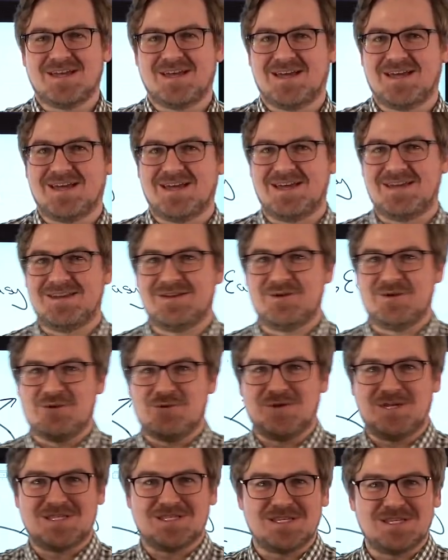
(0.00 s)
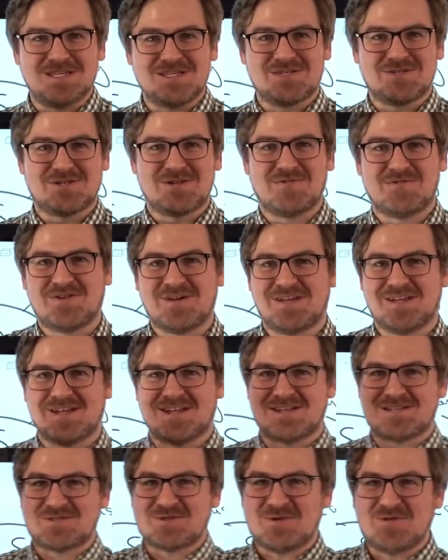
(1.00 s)
and an OET certificate
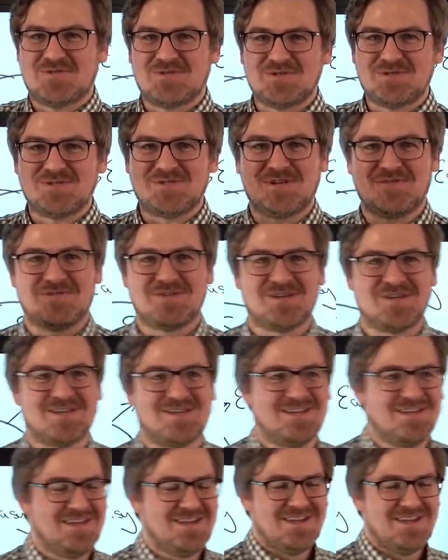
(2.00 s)
and a TOEFL certificate